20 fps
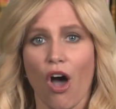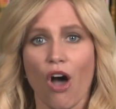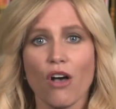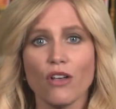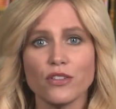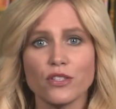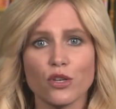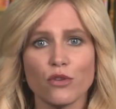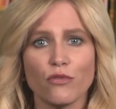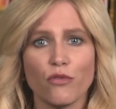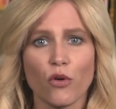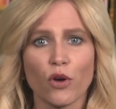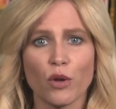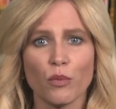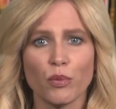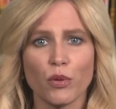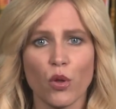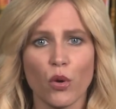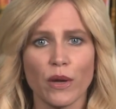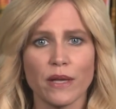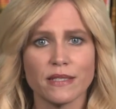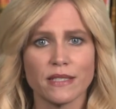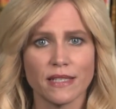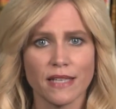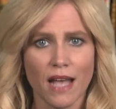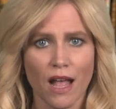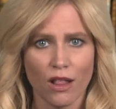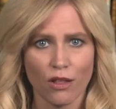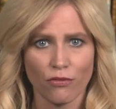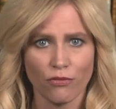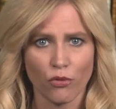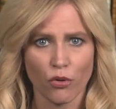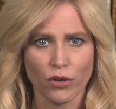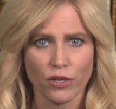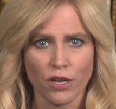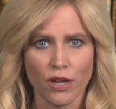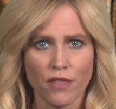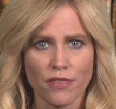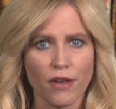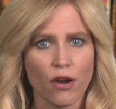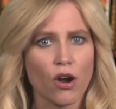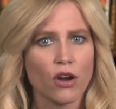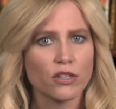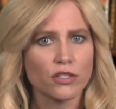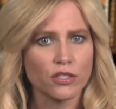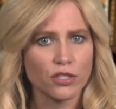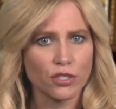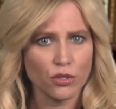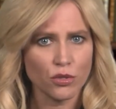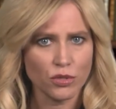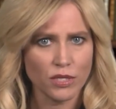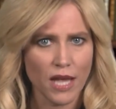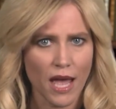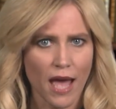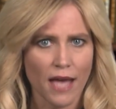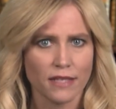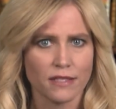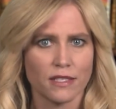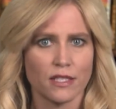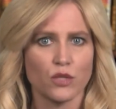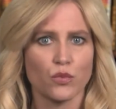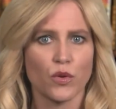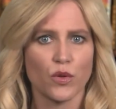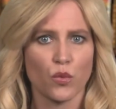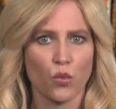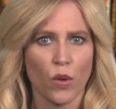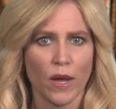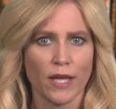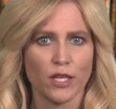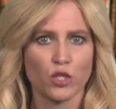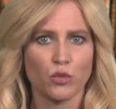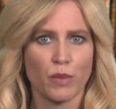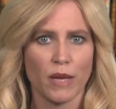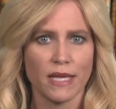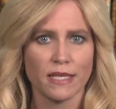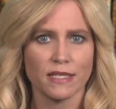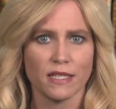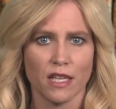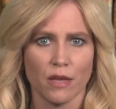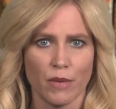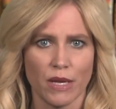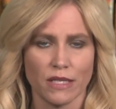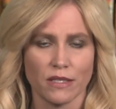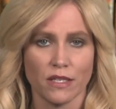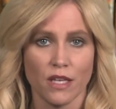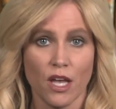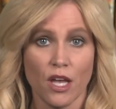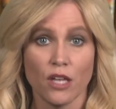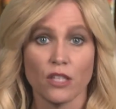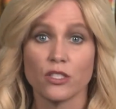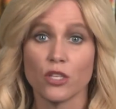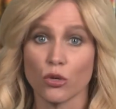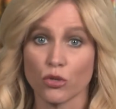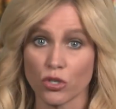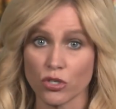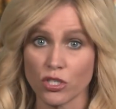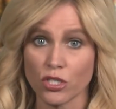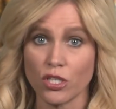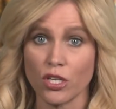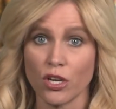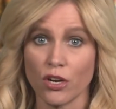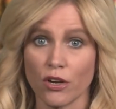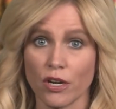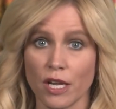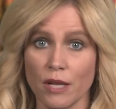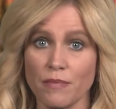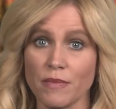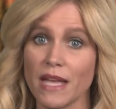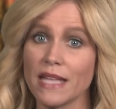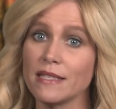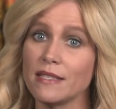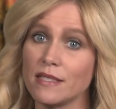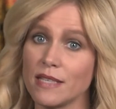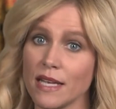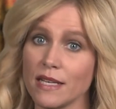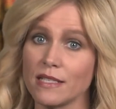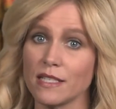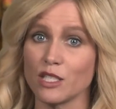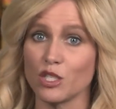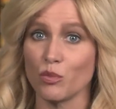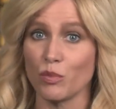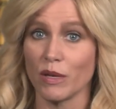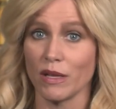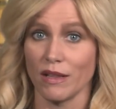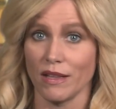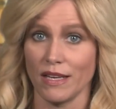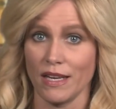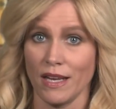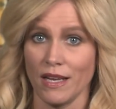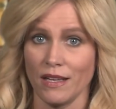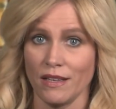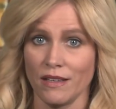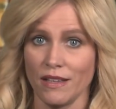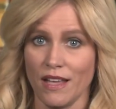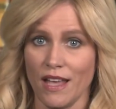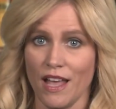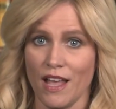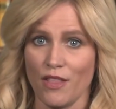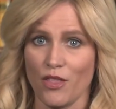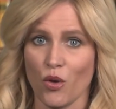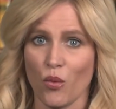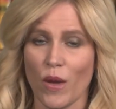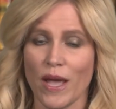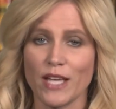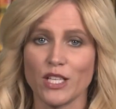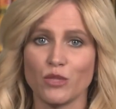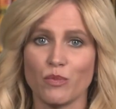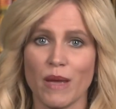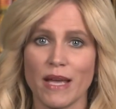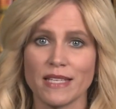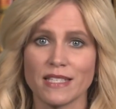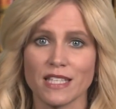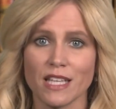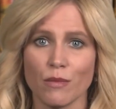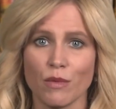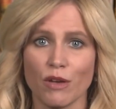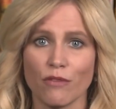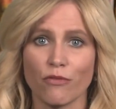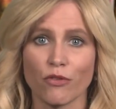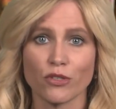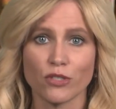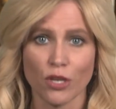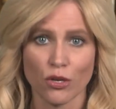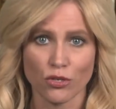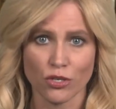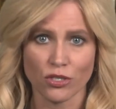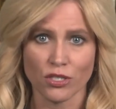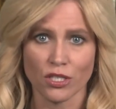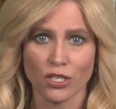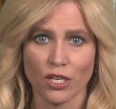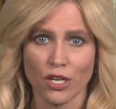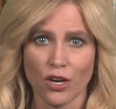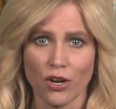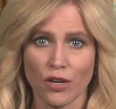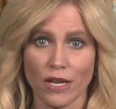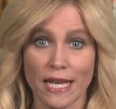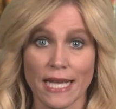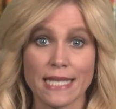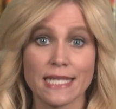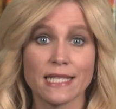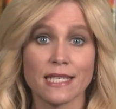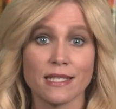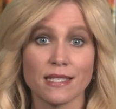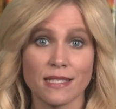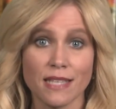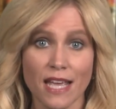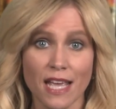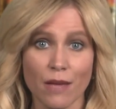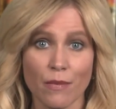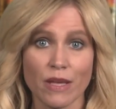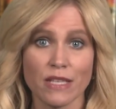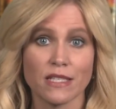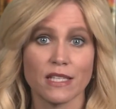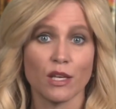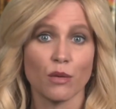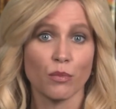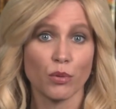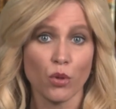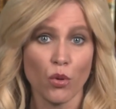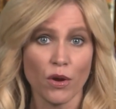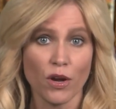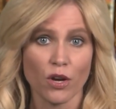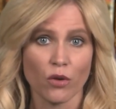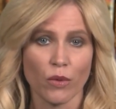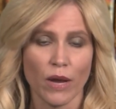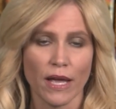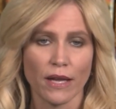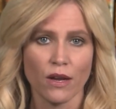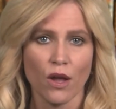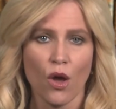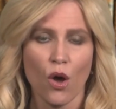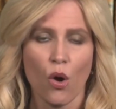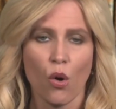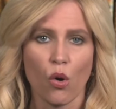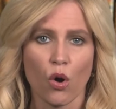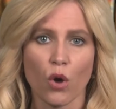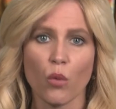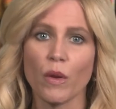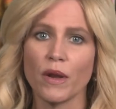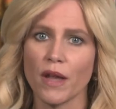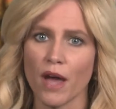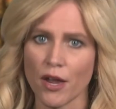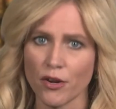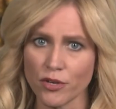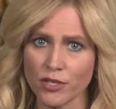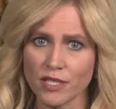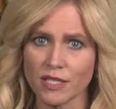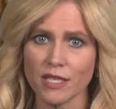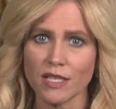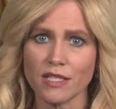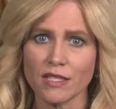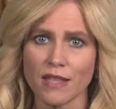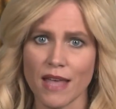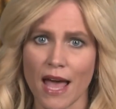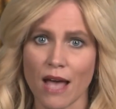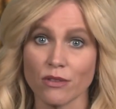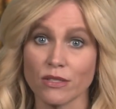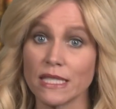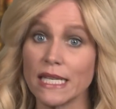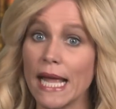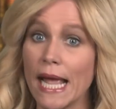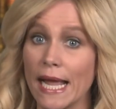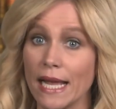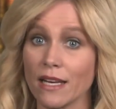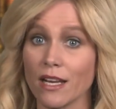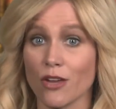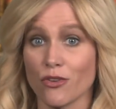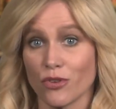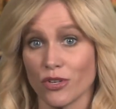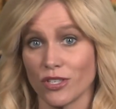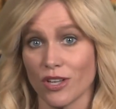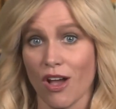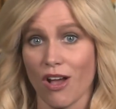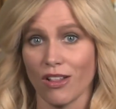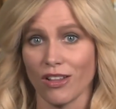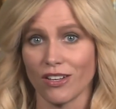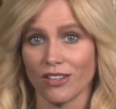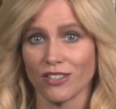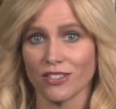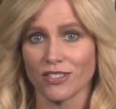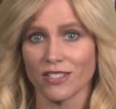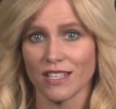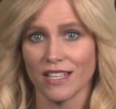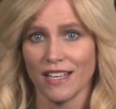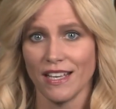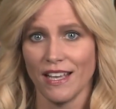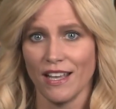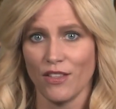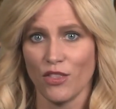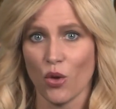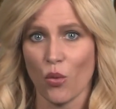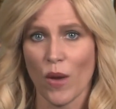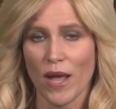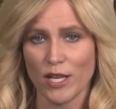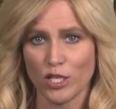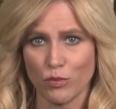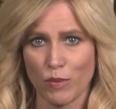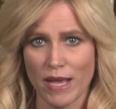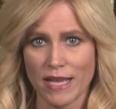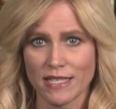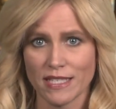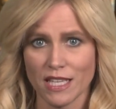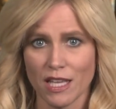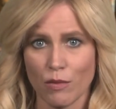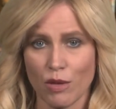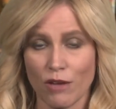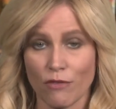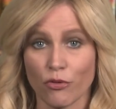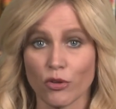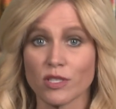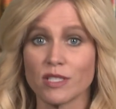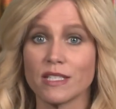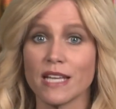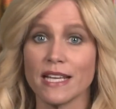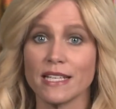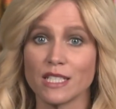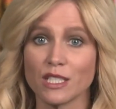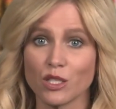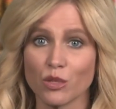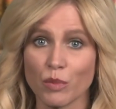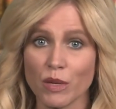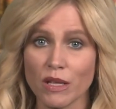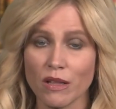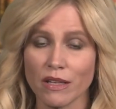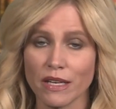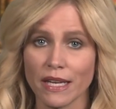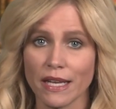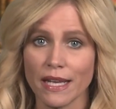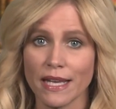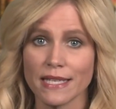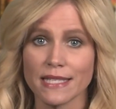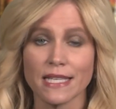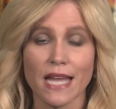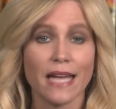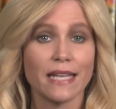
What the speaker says: Also, for employees in California, there are two taxes with wage-based limits, Social Security and state disability. The wage-based limit for Social Security is the same as the employer rate, or $106,800. The wage-based limit for state disability is